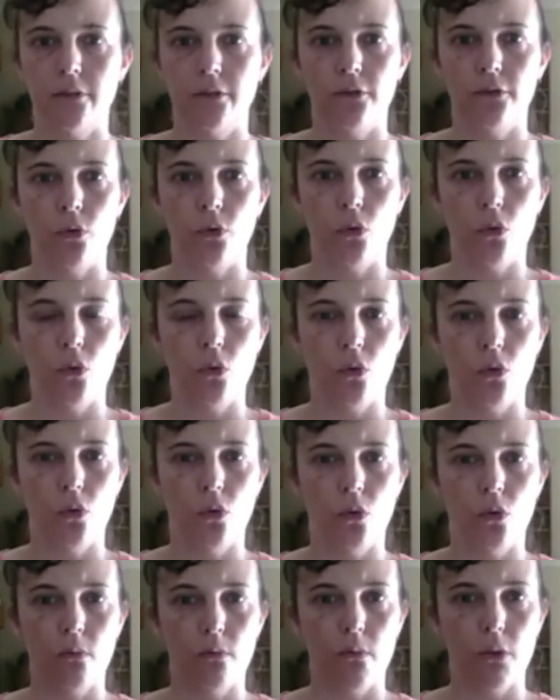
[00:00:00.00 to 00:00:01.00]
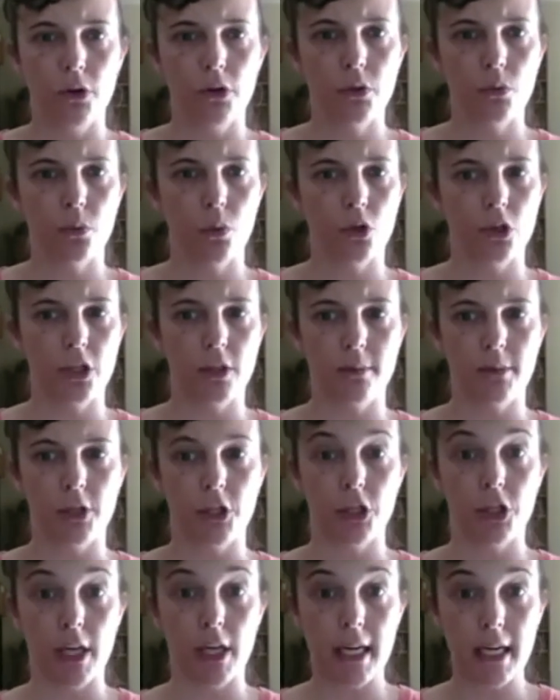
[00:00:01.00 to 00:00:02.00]
for most washing
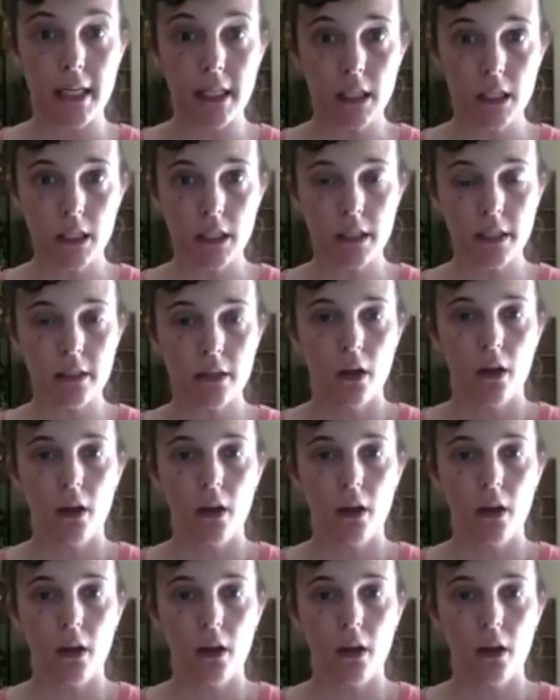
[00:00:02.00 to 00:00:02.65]
machines.